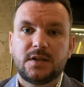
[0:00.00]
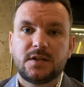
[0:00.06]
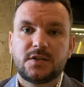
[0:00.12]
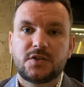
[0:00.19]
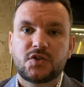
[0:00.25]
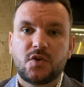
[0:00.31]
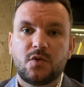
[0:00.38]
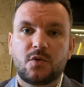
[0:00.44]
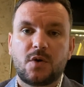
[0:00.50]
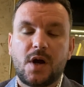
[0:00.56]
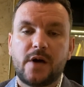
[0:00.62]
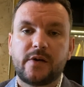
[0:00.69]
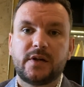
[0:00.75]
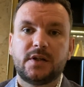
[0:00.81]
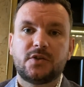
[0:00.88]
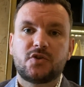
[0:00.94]
so
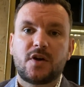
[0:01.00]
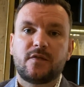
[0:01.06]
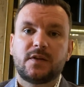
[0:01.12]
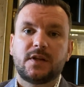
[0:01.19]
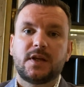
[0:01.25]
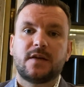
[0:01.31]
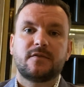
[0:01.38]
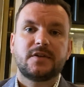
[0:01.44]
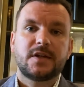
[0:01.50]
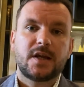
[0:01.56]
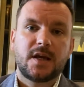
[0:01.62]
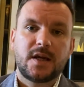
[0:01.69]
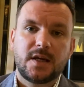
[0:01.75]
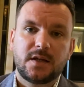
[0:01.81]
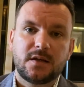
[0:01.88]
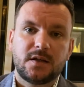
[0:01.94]
crowded traveling every
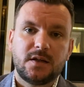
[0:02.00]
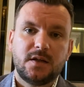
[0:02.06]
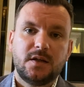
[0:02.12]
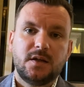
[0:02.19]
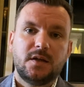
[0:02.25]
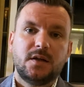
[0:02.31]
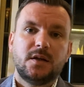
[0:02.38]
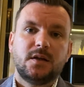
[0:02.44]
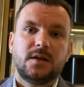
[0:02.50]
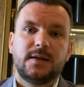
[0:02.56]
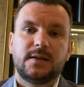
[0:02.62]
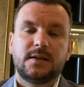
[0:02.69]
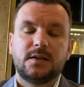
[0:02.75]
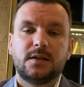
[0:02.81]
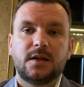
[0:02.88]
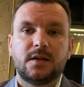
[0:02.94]
day,
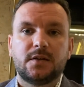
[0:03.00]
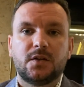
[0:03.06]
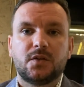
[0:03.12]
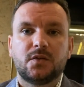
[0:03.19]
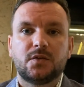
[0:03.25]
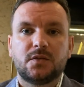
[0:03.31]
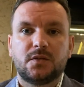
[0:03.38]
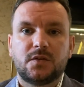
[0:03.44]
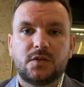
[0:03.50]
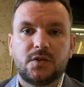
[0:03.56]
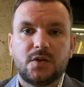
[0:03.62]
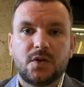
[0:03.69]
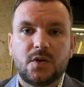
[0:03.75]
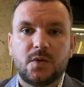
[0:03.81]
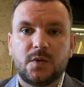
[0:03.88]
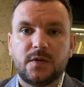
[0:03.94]
and I don't
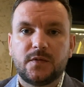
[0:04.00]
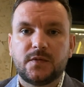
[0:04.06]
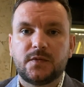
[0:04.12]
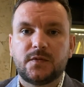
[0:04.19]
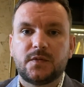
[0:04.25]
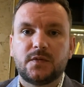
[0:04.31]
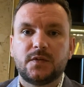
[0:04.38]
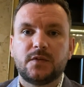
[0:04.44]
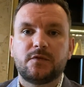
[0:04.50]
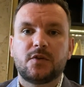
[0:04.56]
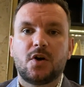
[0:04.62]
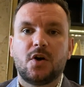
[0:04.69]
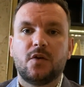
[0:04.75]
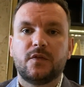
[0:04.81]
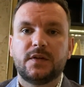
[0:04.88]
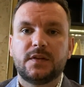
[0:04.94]
know if
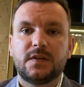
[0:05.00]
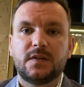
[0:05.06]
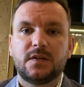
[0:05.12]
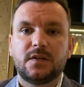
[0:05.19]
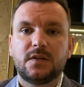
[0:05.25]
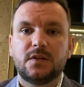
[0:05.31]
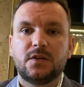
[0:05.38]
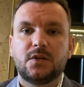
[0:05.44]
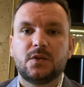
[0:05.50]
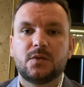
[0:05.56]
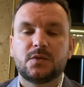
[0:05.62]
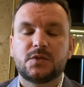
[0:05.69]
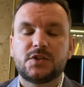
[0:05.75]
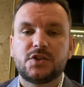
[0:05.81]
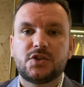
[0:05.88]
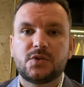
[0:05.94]

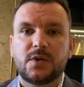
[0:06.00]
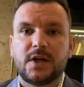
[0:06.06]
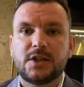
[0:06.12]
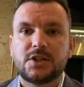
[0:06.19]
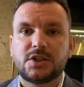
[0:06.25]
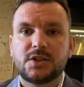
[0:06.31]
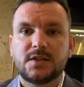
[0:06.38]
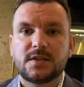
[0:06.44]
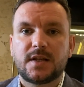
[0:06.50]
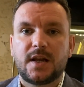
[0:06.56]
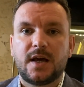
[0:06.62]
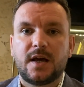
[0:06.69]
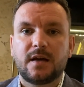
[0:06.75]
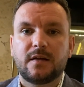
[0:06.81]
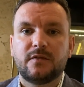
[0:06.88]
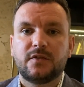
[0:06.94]
COVID situation is
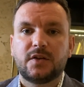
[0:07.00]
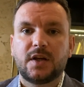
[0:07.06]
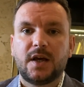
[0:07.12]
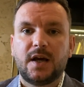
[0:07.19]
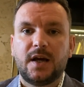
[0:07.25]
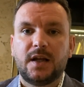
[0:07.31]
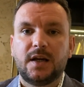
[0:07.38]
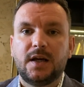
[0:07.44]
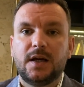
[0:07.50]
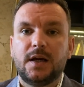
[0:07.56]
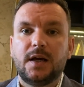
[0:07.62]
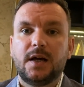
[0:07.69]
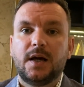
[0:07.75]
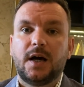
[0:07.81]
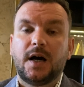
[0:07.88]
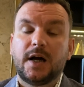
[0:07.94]
allowing for that.
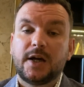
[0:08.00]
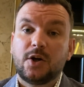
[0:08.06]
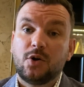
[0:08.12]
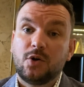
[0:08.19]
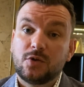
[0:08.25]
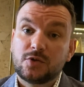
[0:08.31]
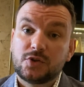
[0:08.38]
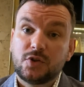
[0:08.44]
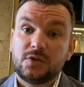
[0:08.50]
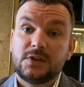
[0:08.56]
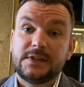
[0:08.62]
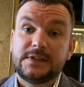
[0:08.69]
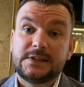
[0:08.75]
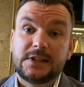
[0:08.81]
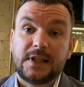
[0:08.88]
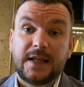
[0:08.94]
I also
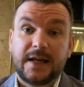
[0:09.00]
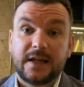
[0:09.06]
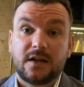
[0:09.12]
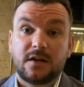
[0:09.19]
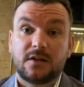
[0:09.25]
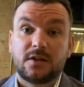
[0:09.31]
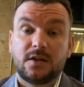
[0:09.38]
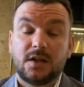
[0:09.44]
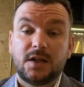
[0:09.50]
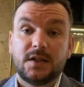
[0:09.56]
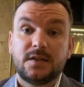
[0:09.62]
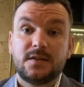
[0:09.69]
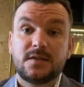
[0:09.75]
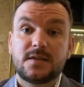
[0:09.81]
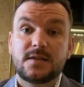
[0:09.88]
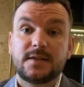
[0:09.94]
dislike
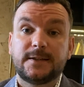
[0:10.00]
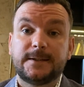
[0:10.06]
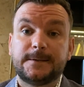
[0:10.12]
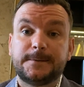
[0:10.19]
airlines